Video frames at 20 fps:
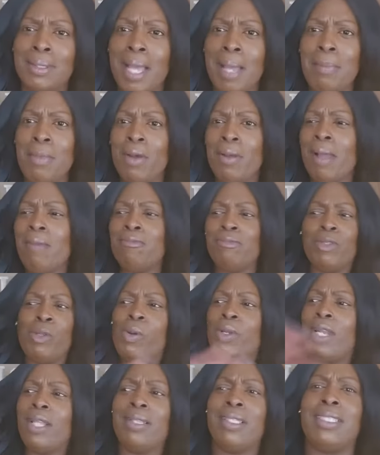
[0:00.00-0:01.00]
I'm
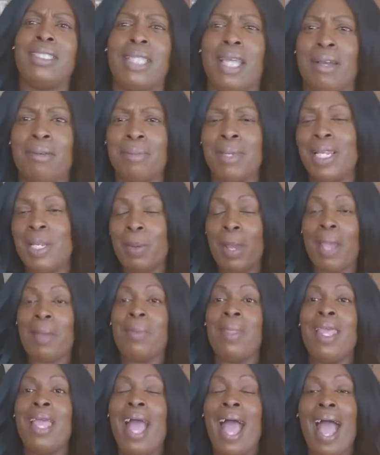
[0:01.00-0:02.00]
doing other stuff.
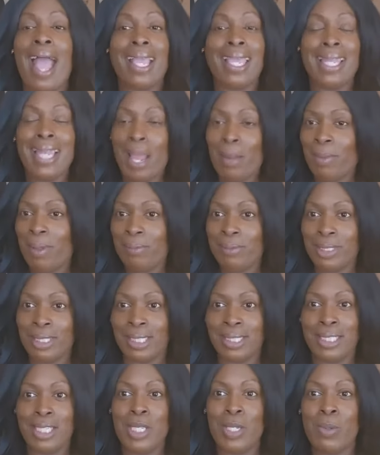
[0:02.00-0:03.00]
Anyway, I cannot wait
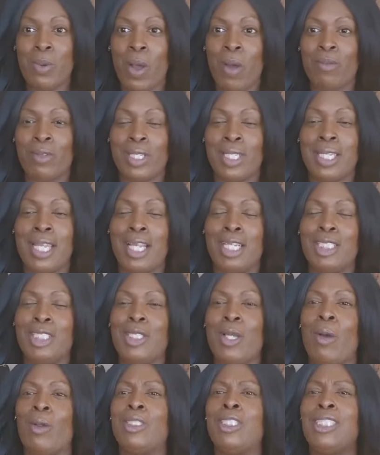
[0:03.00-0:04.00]
to see you all for today's
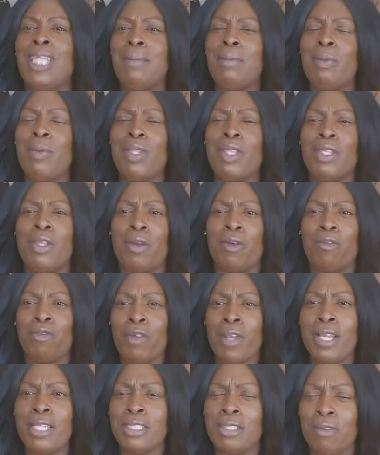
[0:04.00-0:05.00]
show. Share me with your
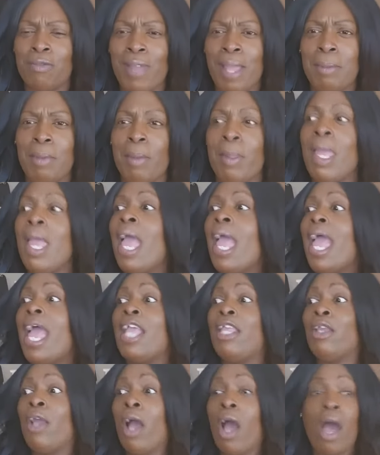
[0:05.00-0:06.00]
friends, your family,
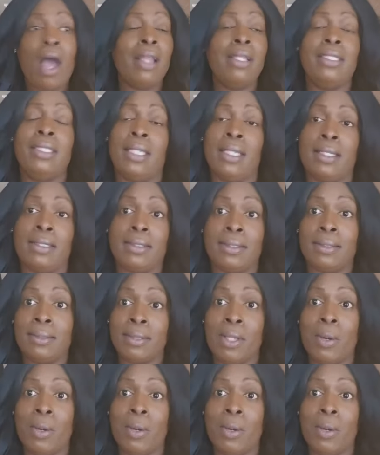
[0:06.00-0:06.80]
and your aunties.